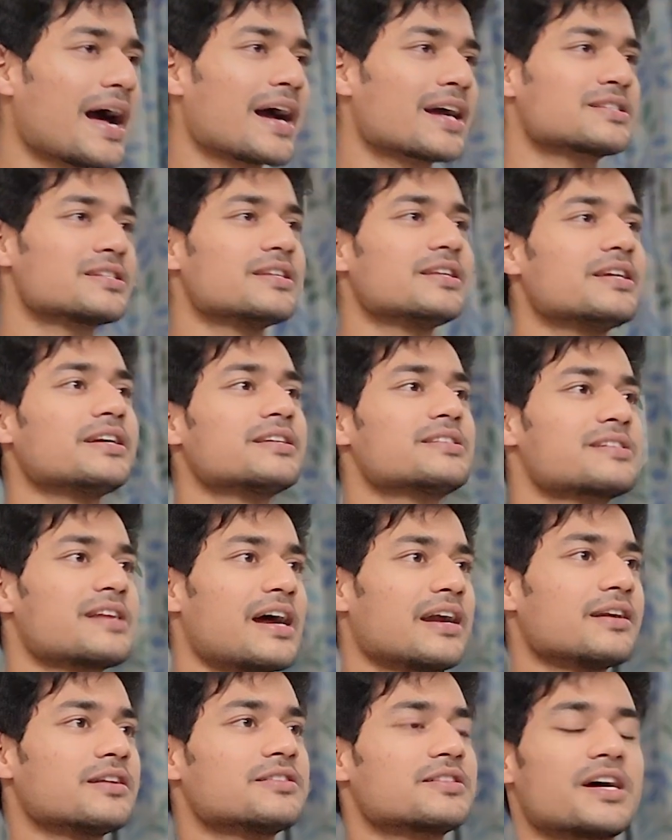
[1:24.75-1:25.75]
actually
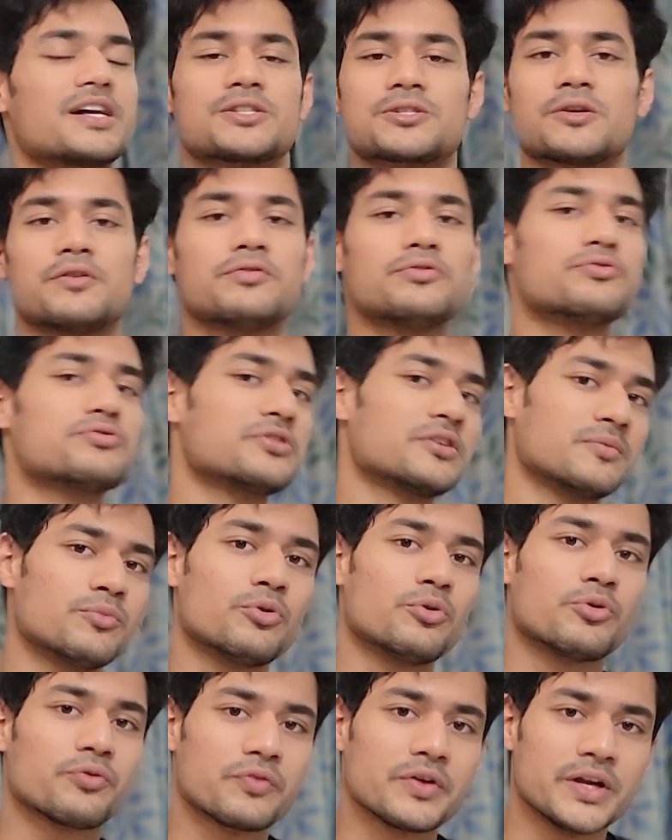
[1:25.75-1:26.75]
stand a chance of losing
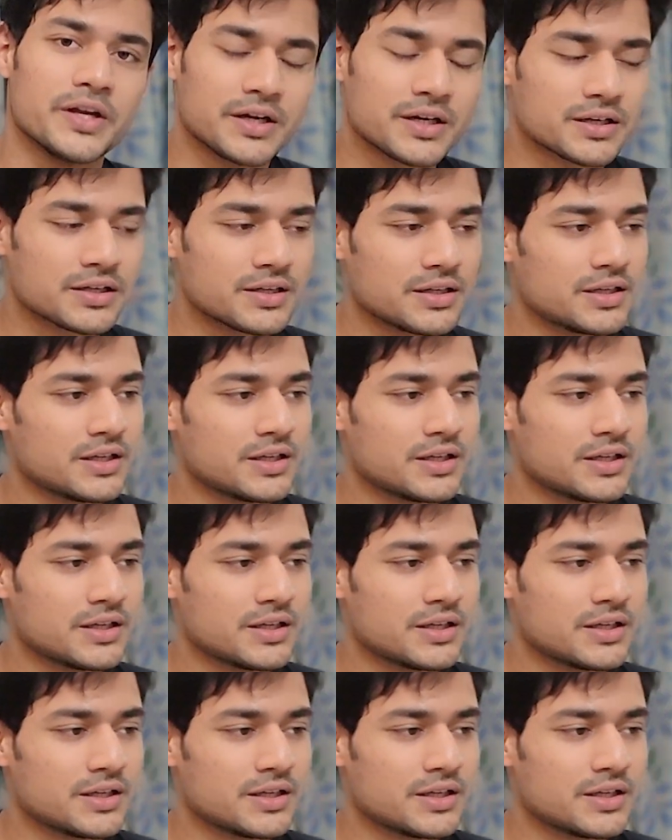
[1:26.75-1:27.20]
more weight,